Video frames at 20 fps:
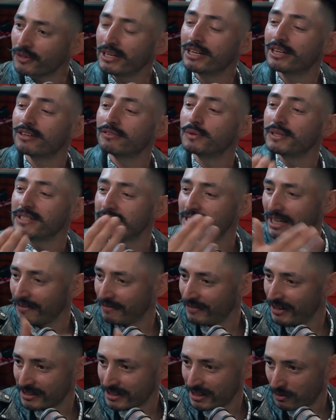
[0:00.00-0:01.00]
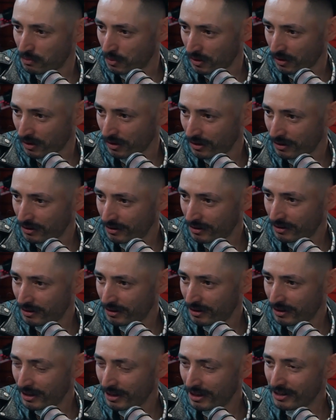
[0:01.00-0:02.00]
he could receive his award.
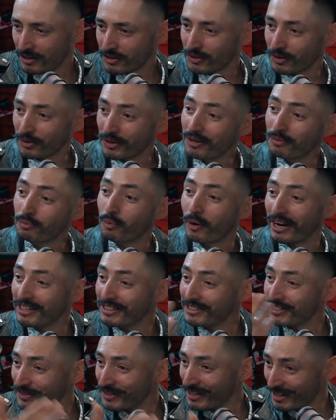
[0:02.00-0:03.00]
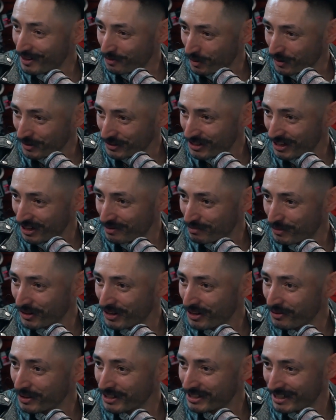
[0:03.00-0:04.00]
So he went to the award
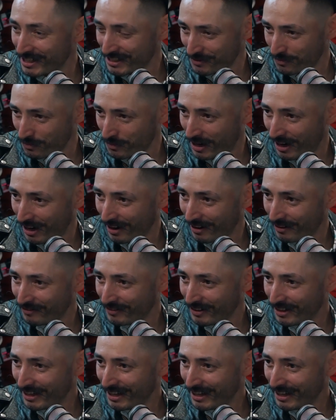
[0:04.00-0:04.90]
ceremony with his wife